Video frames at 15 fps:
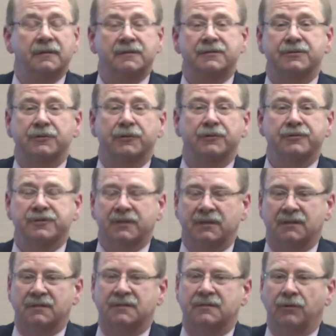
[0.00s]

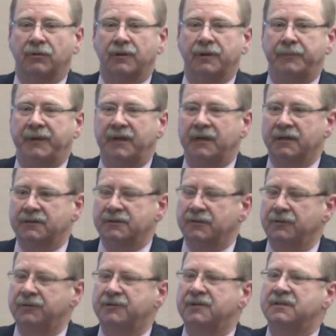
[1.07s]
surgeons, the orthopedic
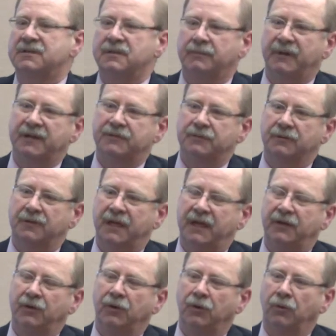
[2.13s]
surgeons, and make sure
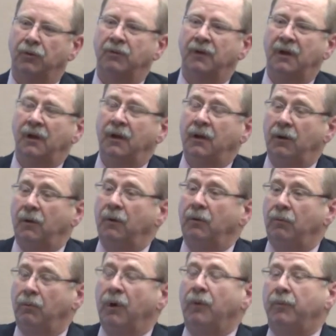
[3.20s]
they know
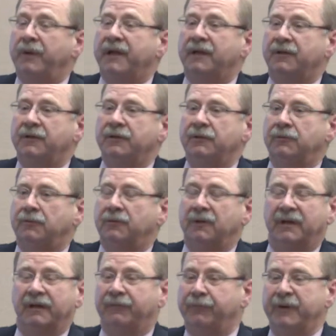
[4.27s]
what we can do.
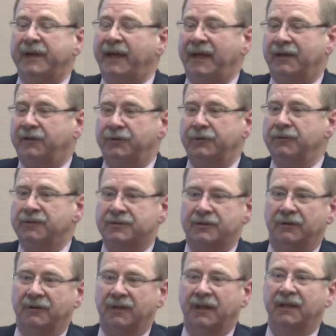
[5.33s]
And if we can't do a
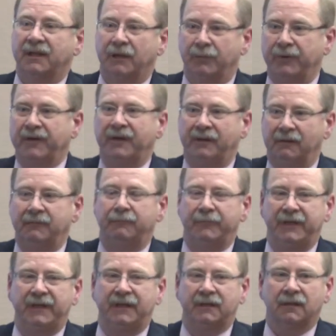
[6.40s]
certain thing, then
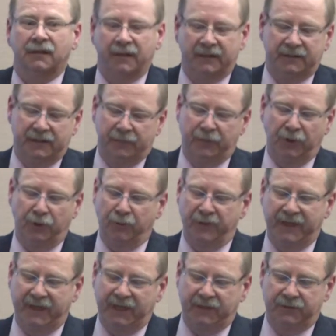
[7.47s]
we need to let them know
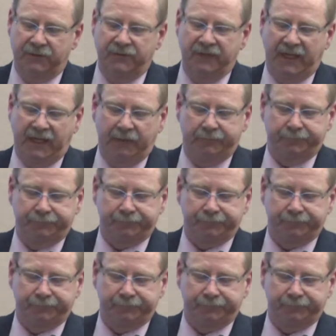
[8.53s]
we can't do that.